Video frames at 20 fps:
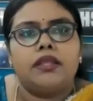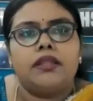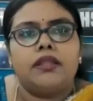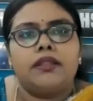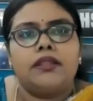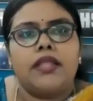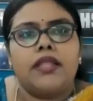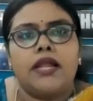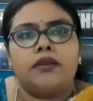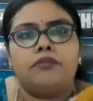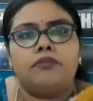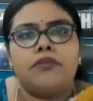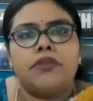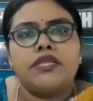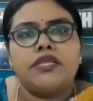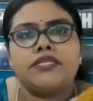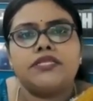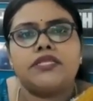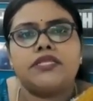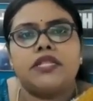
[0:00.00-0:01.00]
That
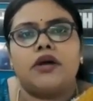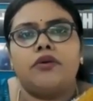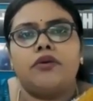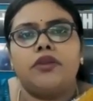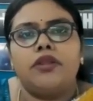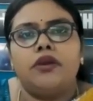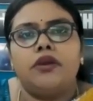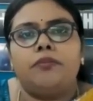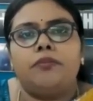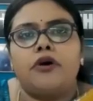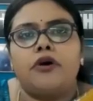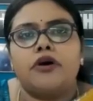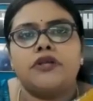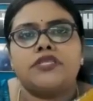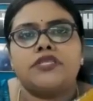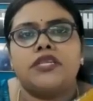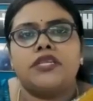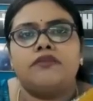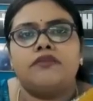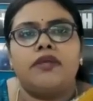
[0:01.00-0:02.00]
means now here
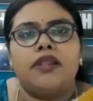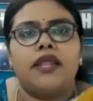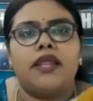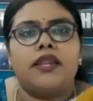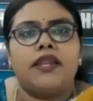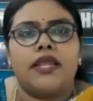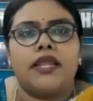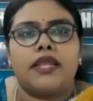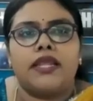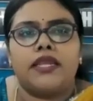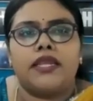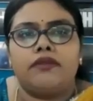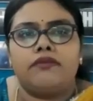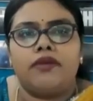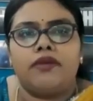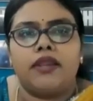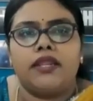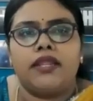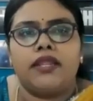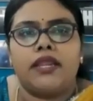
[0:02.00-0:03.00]
positive L and negative
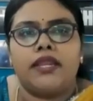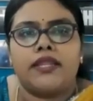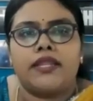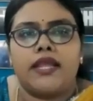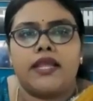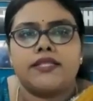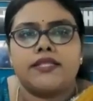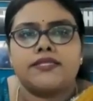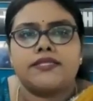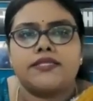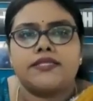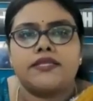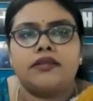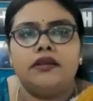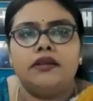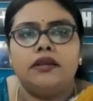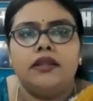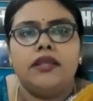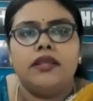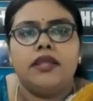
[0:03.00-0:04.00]
L get
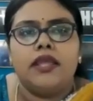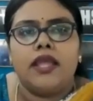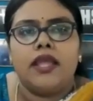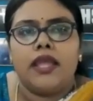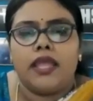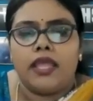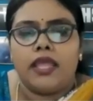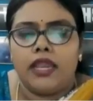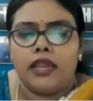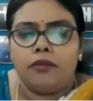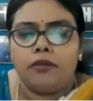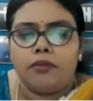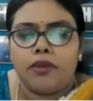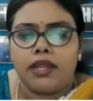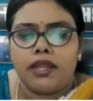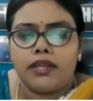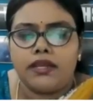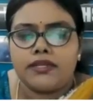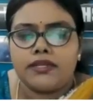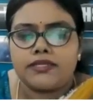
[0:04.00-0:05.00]
cancelled. L
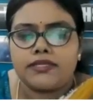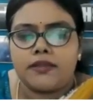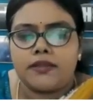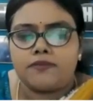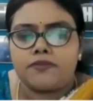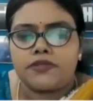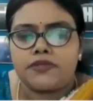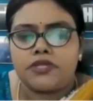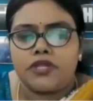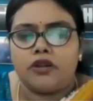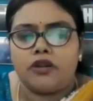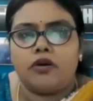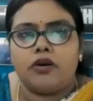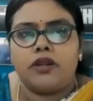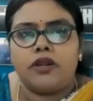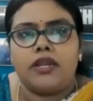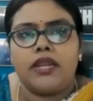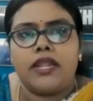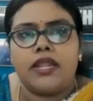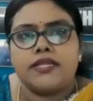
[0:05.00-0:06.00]
minus
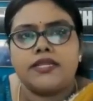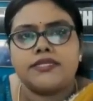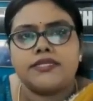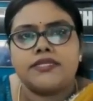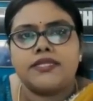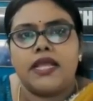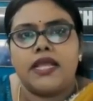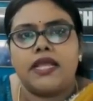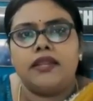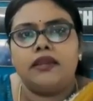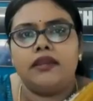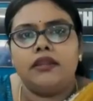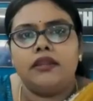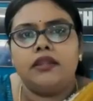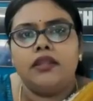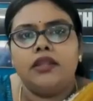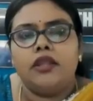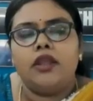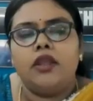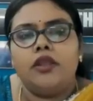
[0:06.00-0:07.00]
epsilon less than
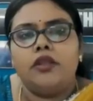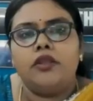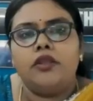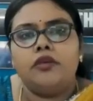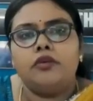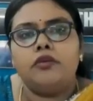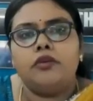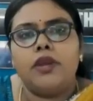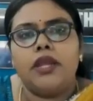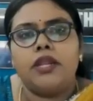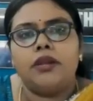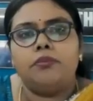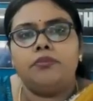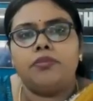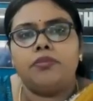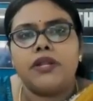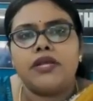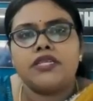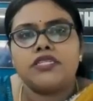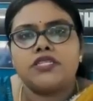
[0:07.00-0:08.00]
un
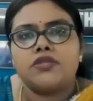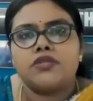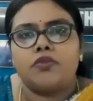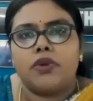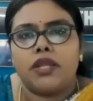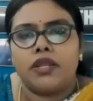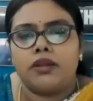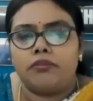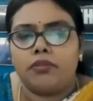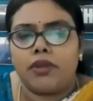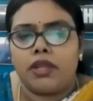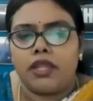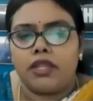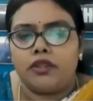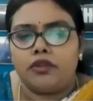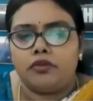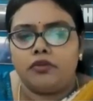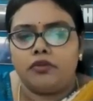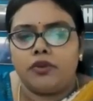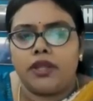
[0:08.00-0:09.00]
plus 1 by
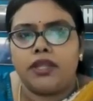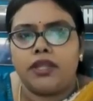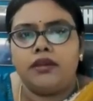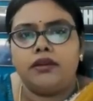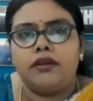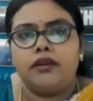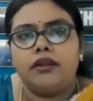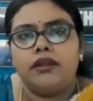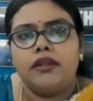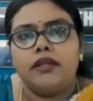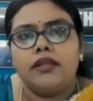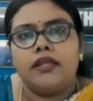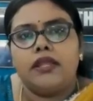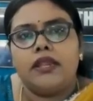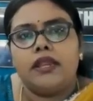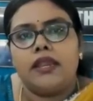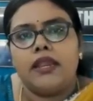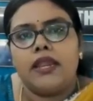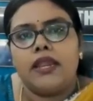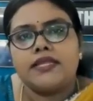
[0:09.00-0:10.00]
un
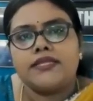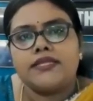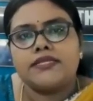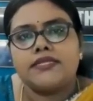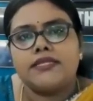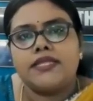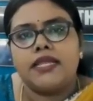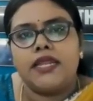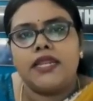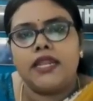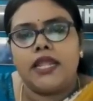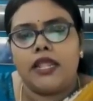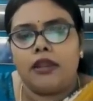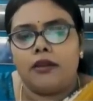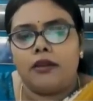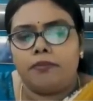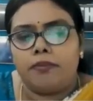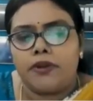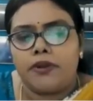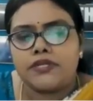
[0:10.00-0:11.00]
less than
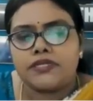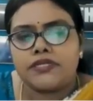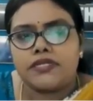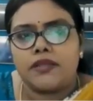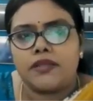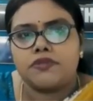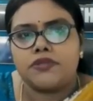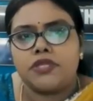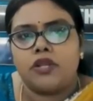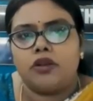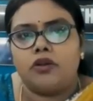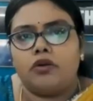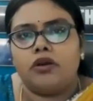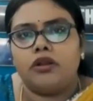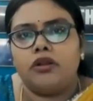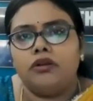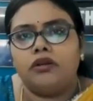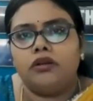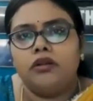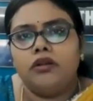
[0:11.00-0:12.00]
L plus
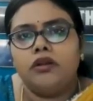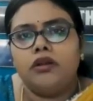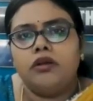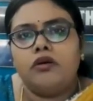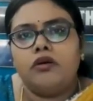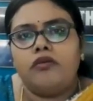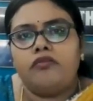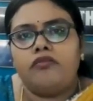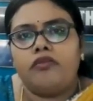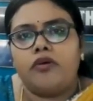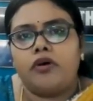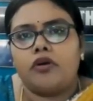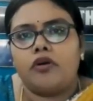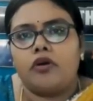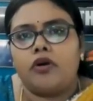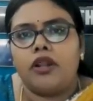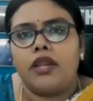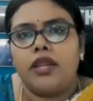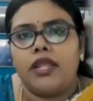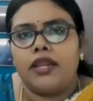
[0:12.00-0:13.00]
epsilon for
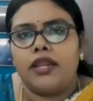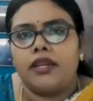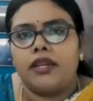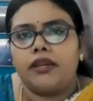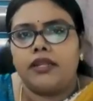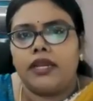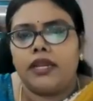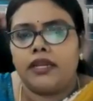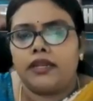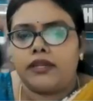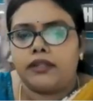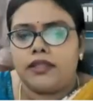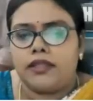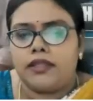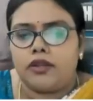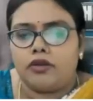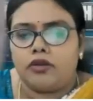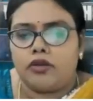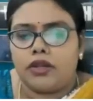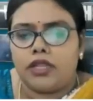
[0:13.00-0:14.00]
all n greater
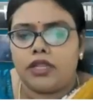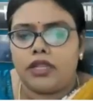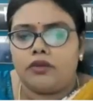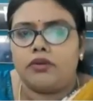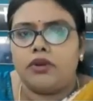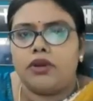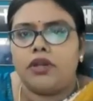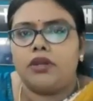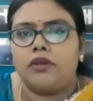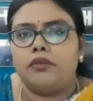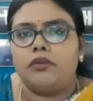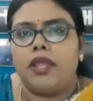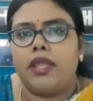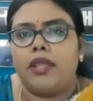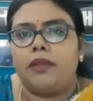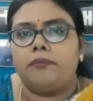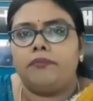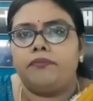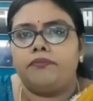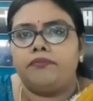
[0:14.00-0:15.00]
than or equal to
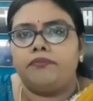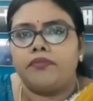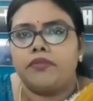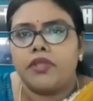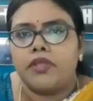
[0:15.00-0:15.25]
m.